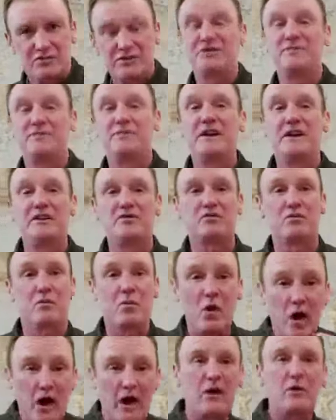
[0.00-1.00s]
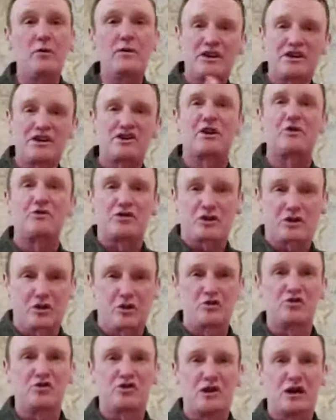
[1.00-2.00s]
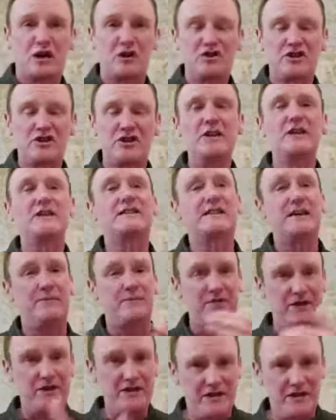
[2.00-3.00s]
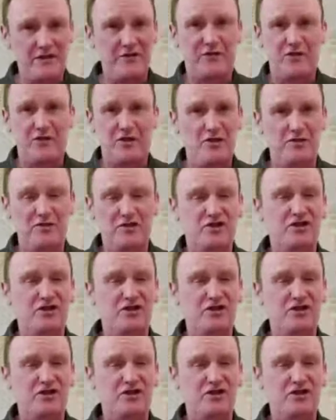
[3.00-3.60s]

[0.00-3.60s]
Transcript: which means while, it shows a contrast, something different.